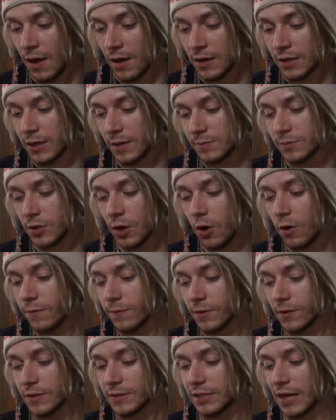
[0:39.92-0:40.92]
comes
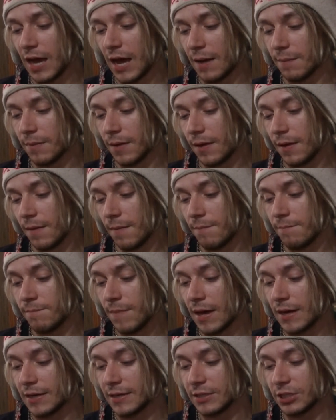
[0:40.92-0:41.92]
over-the-top
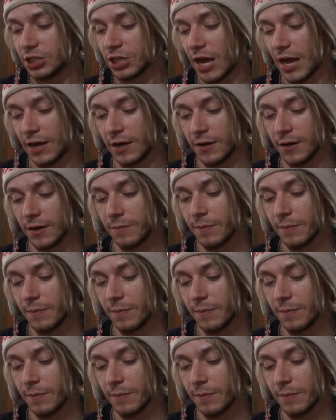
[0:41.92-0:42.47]
meta shocker